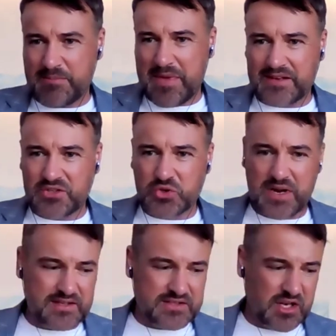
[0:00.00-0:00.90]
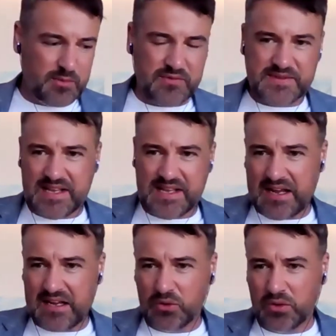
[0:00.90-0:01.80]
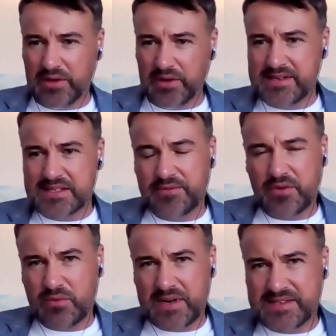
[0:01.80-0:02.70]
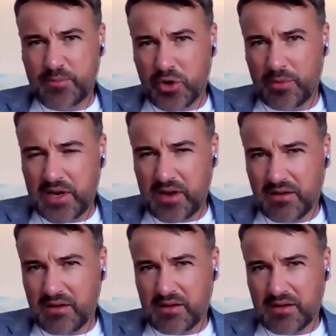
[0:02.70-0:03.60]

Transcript: mandatory at the time of sale or lease of a resi property?